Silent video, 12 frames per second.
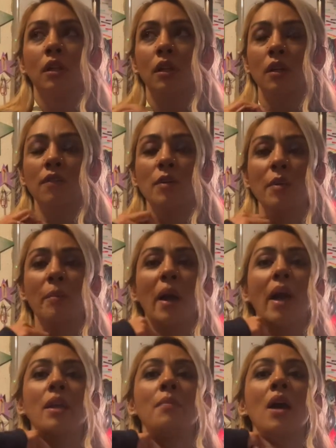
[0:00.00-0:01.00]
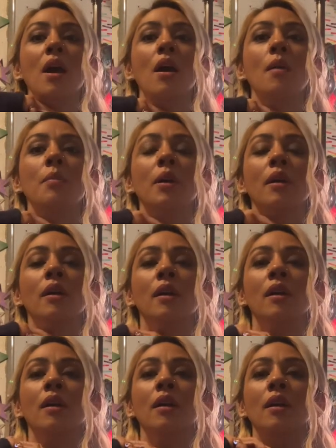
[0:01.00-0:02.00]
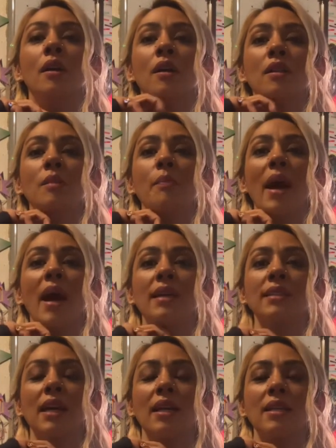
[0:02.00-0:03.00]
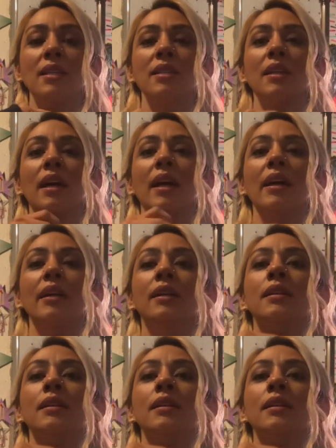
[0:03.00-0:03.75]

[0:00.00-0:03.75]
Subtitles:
from the bottom up, the back side of the tie.